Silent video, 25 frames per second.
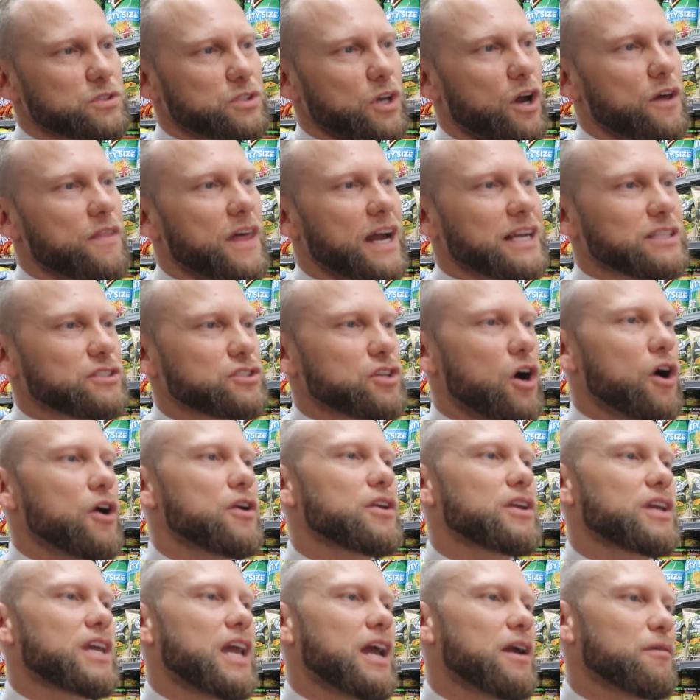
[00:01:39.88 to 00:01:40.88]
so they
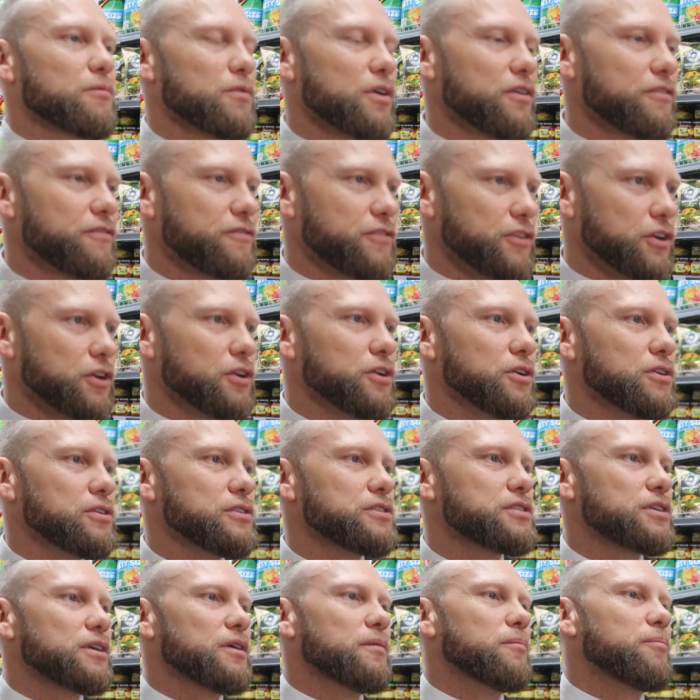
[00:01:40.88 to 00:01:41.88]
don't get
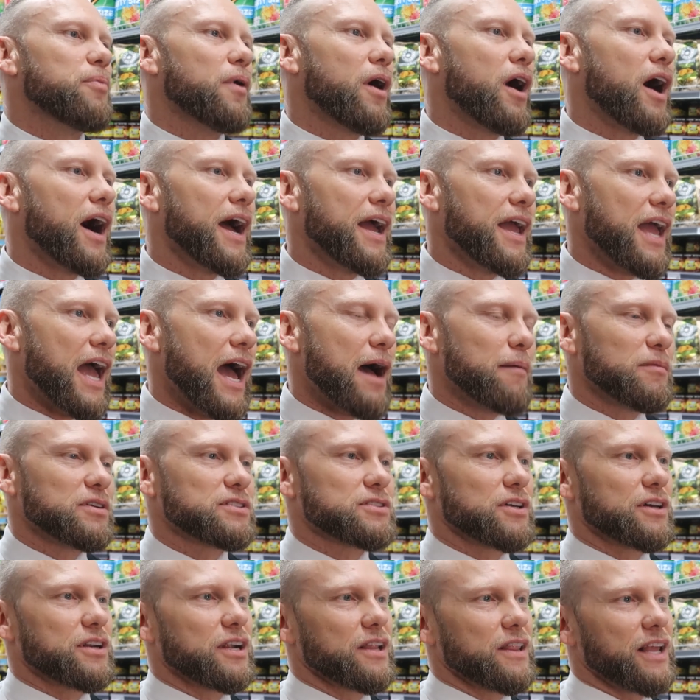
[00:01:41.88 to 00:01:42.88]
reviewed by
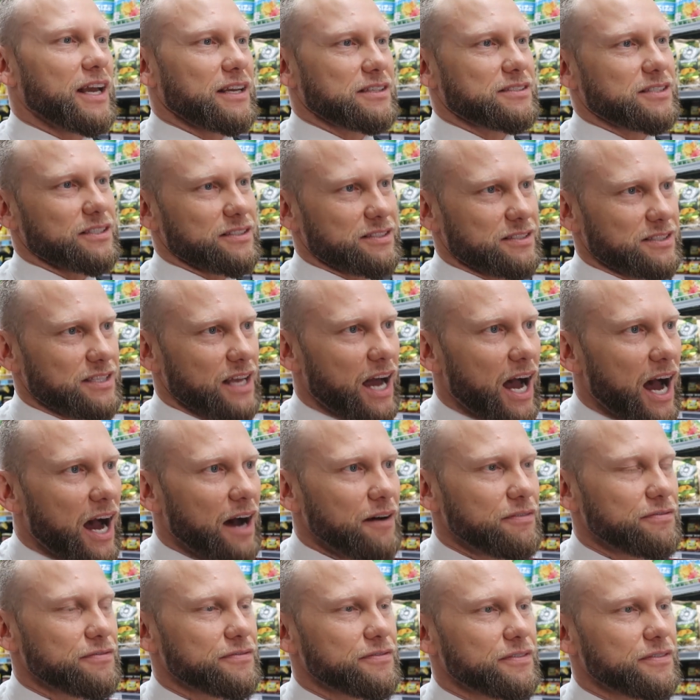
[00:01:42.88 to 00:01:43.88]
Amazon Alexa staff.